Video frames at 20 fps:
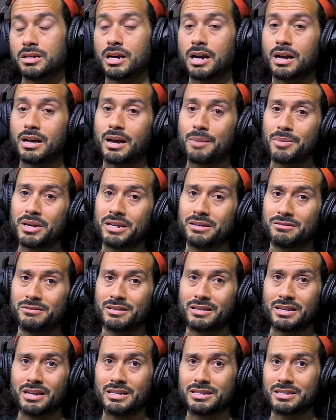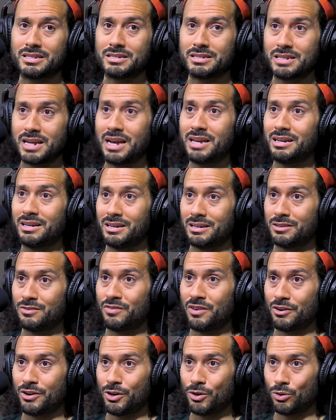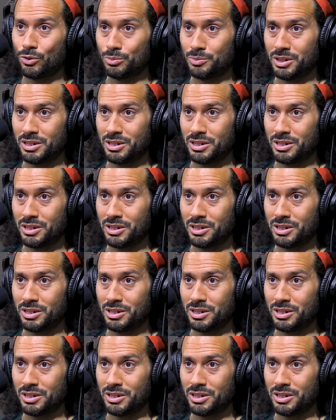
I mean, it's dated. It's very old